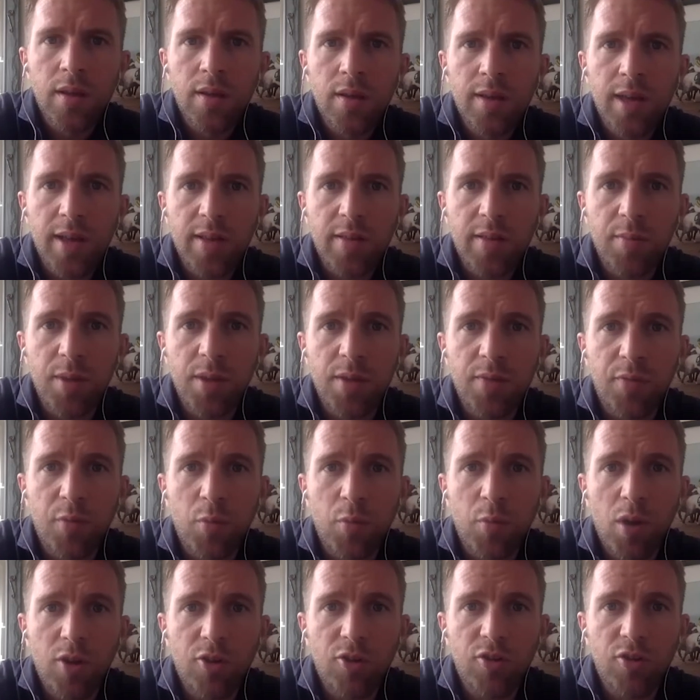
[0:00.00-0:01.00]
Thanks, William,
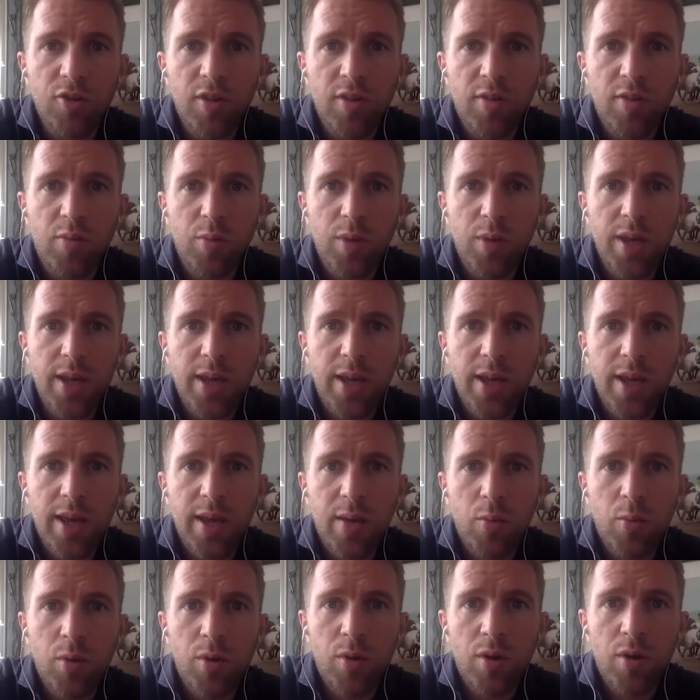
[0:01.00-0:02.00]
for watching this week.
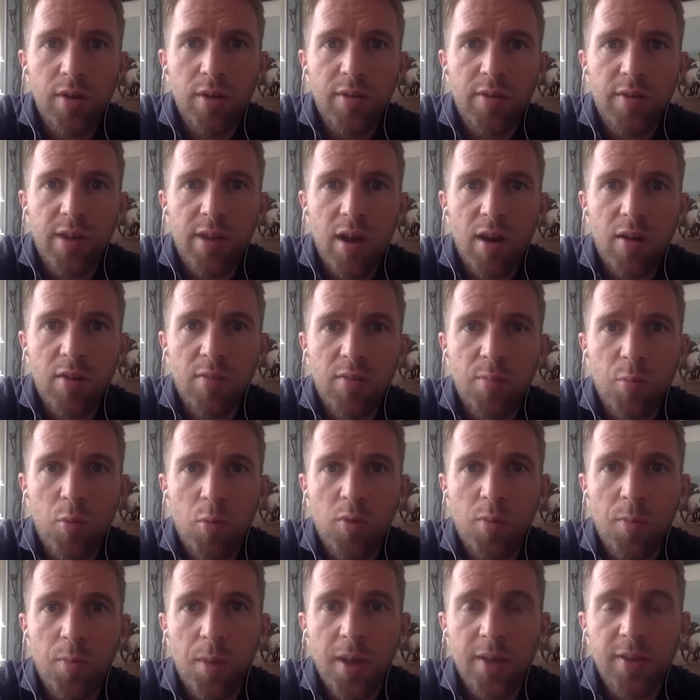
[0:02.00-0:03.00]
We're on
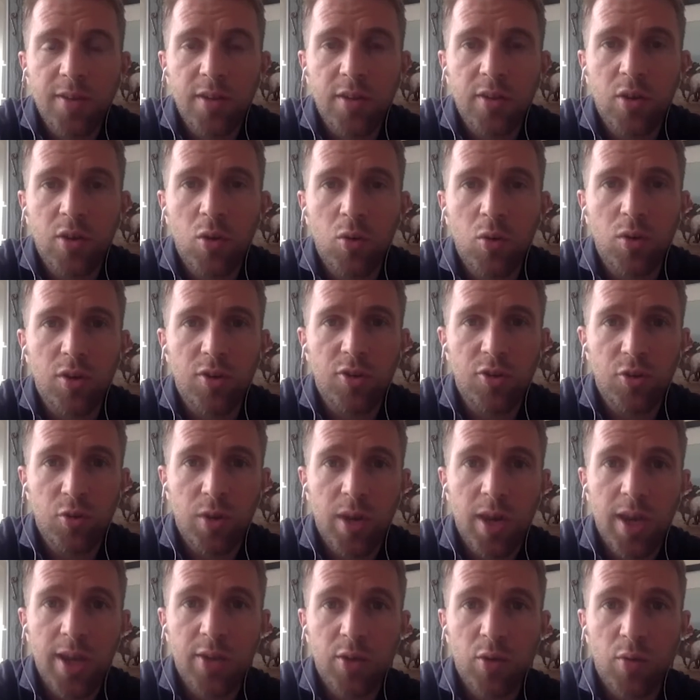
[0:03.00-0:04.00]

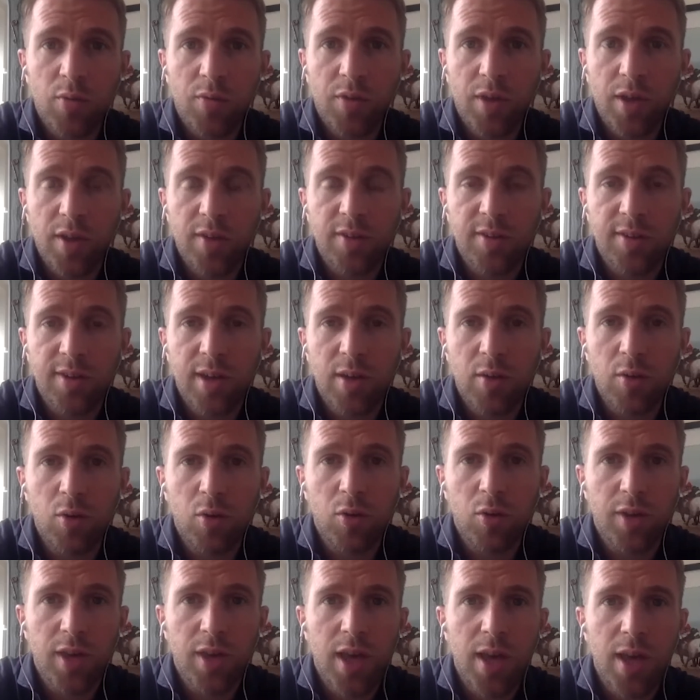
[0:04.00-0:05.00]
starsportsbet.co.uk. Don't forget to
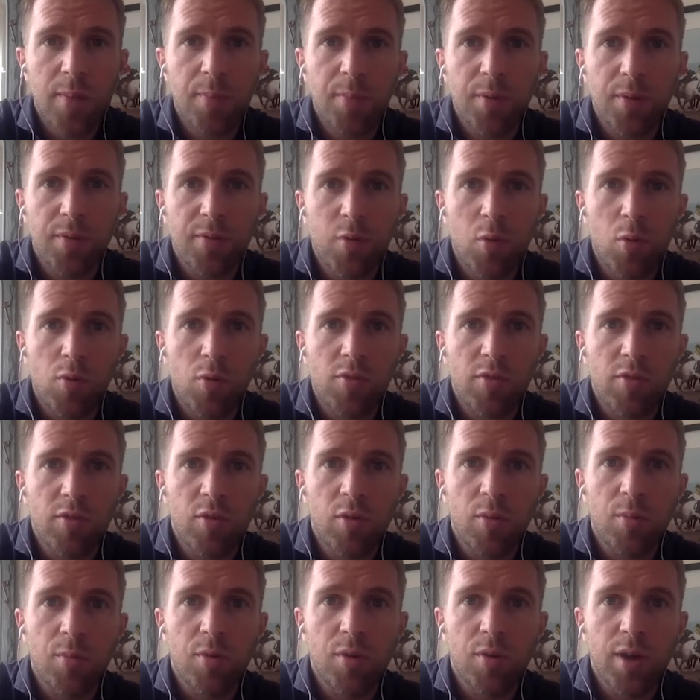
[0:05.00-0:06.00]
download the app. And, of course, our
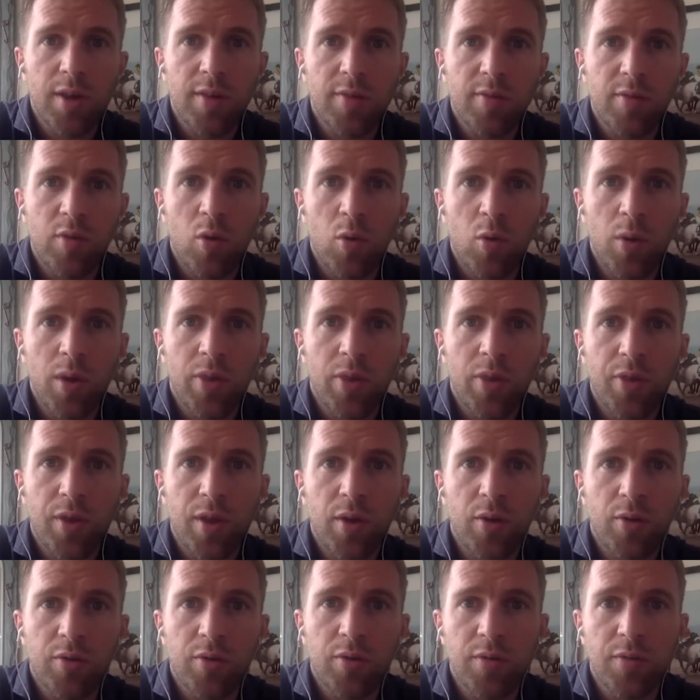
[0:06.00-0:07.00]
number is
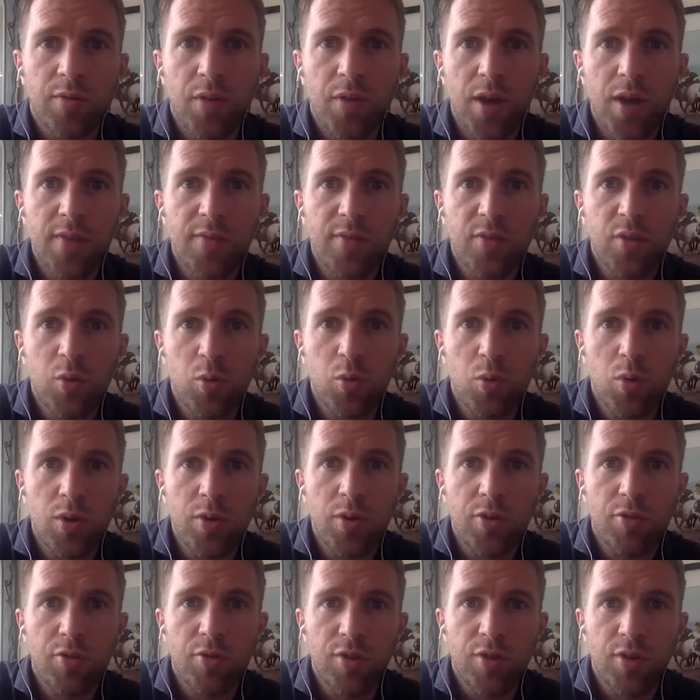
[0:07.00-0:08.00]
08000
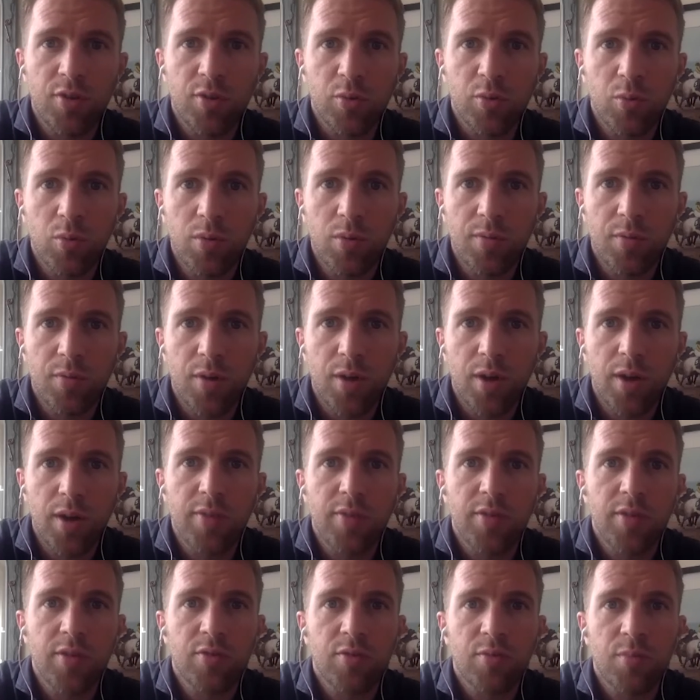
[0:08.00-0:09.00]
521 321. Very
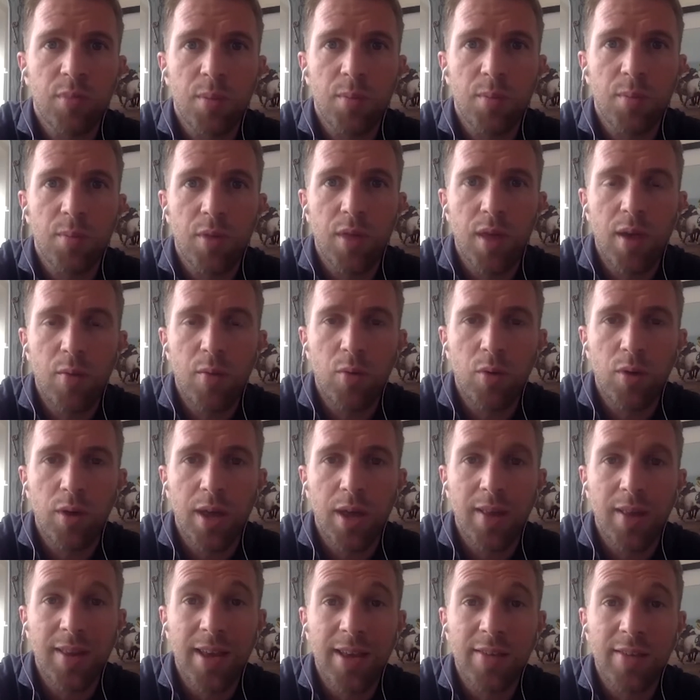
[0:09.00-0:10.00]
easy to remember that
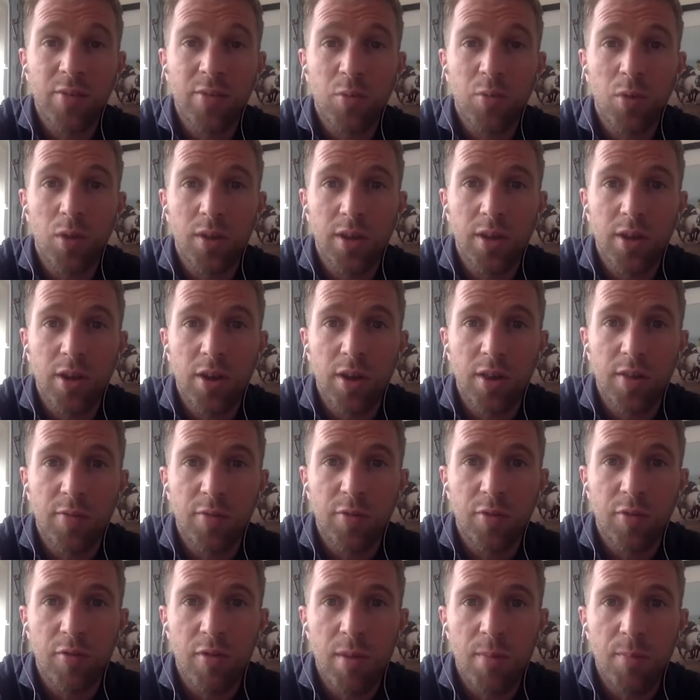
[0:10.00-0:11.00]
one. And thanks to all the guys
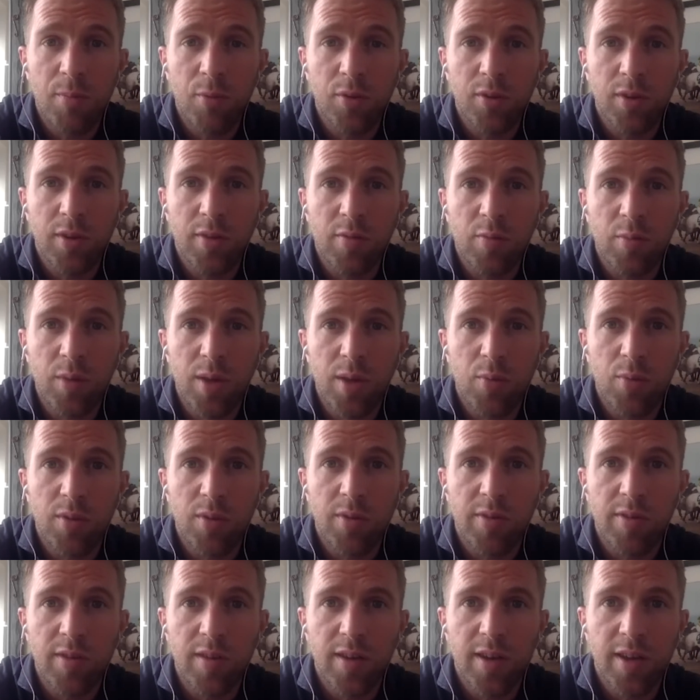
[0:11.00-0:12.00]
for their input this week.
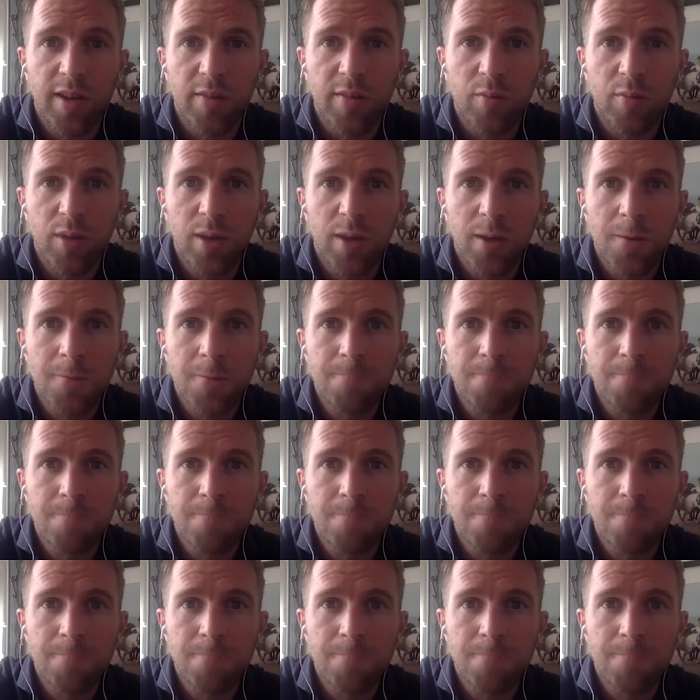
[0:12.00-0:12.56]
We'll see you next week.